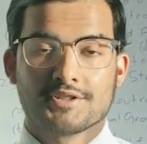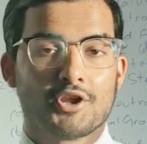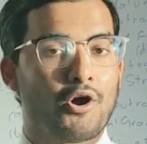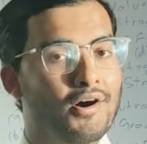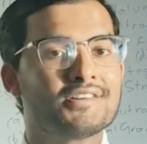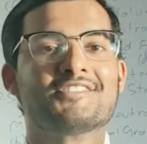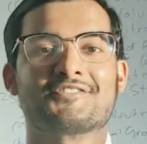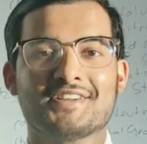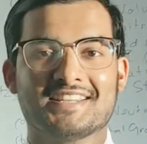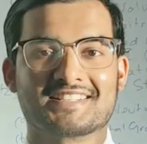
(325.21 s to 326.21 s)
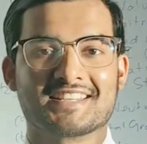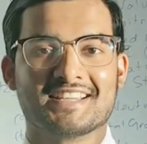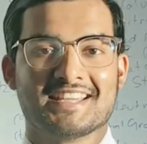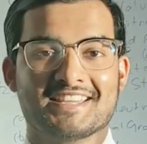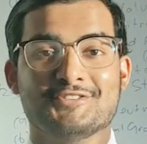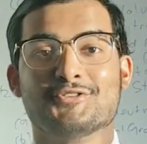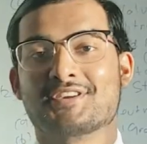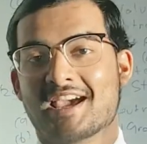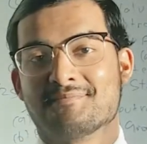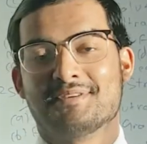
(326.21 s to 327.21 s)
The hurdle rate you
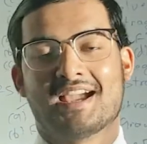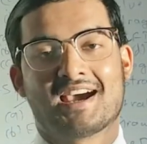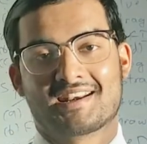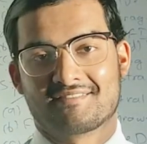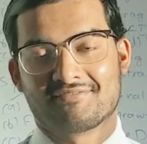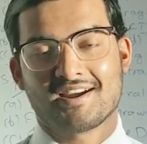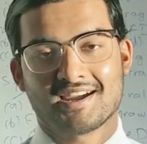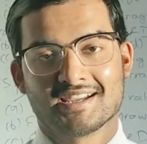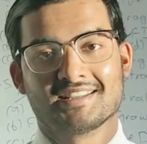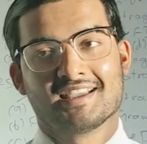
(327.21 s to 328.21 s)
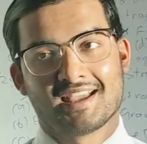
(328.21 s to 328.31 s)
can be identified